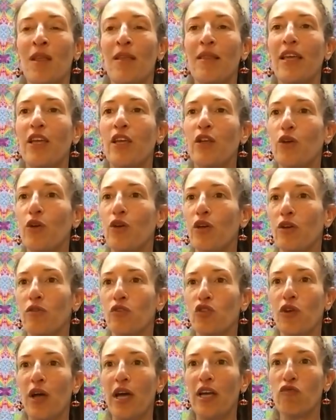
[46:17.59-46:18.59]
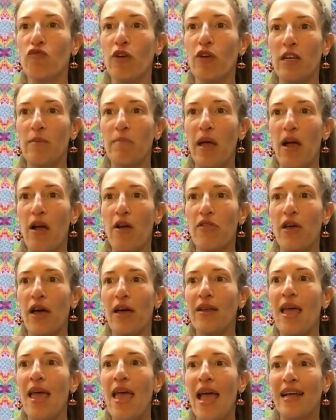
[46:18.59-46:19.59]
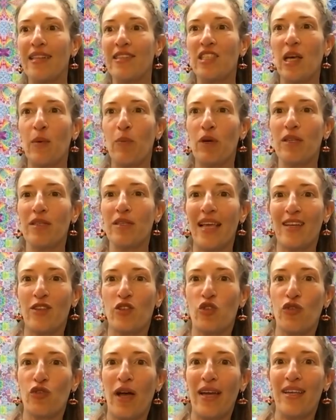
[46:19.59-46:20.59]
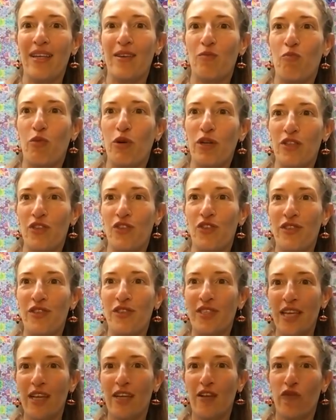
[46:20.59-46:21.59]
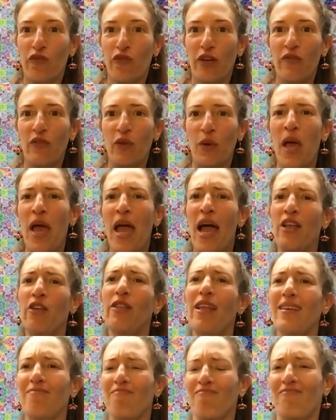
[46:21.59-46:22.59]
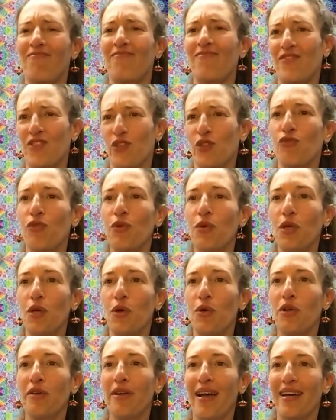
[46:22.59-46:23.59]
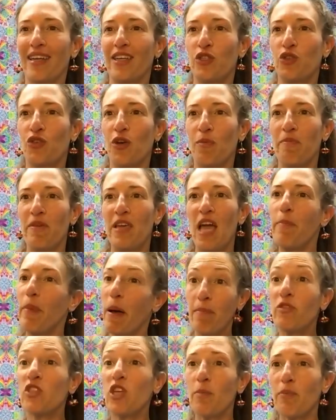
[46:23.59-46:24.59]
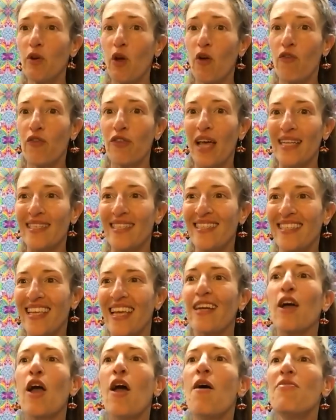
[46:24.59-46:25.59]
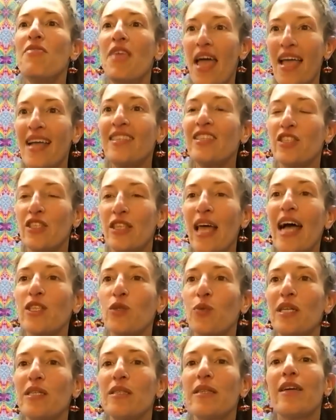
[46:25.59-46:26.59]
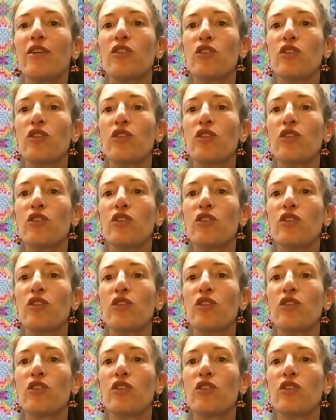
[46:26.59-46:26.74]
Like, you know, you're trying to run a marathon and someone is like trying to put a stick in front of you. And you're like, screw you, you're not going to trip me up. I'm jumping over that stick. That's what it's like.